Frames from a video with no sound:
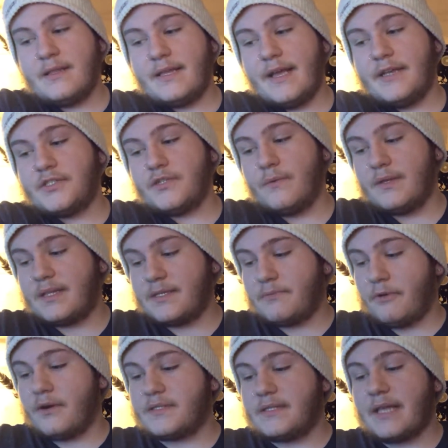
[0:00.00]
The issue with this
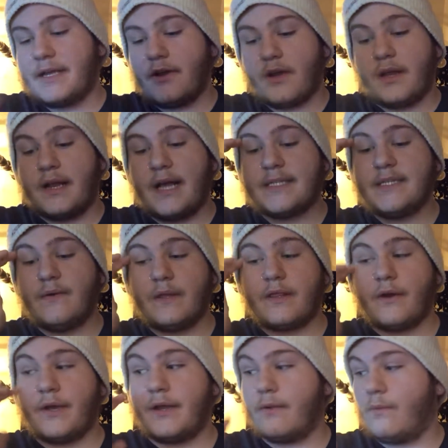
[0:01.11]
person that you're connecting with,
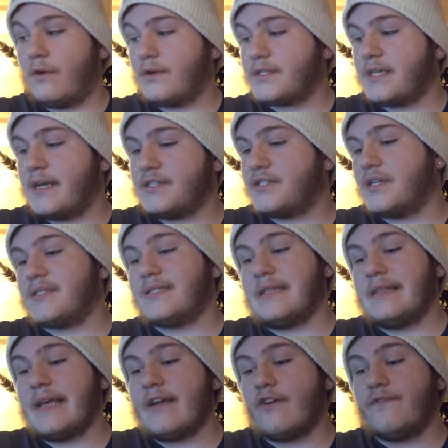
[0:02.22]
though, here, water sign, is just
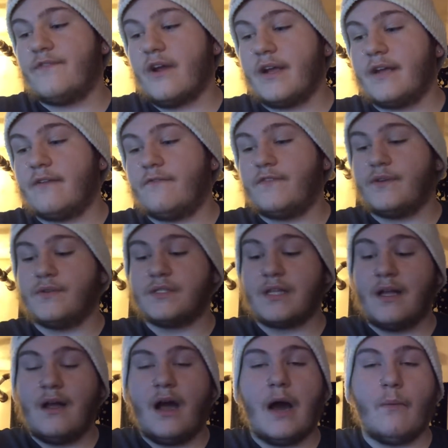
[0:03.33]
they are very confused
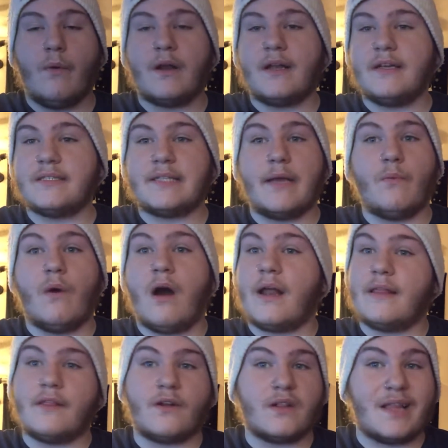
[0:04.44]
on what it is they want
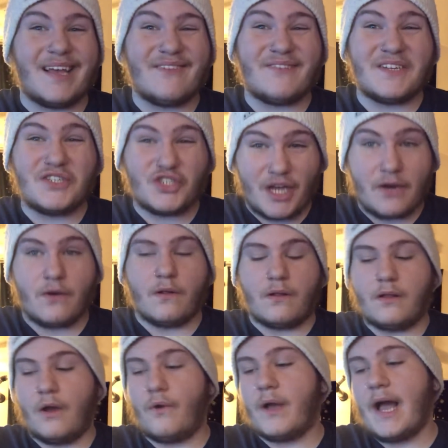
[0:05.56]
in their life in general,
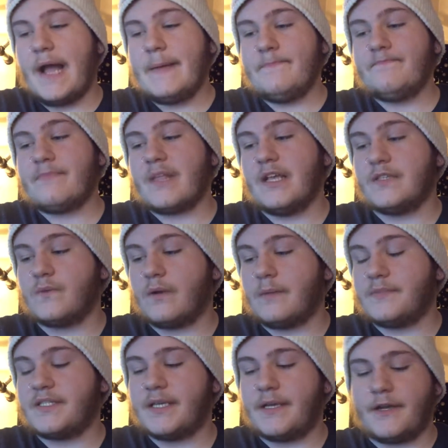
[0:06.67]
okay? Is what
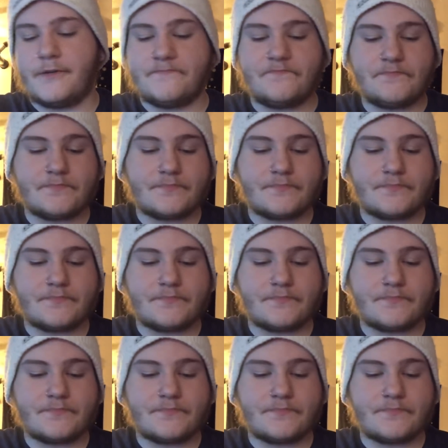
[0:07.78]
I'm seeing here.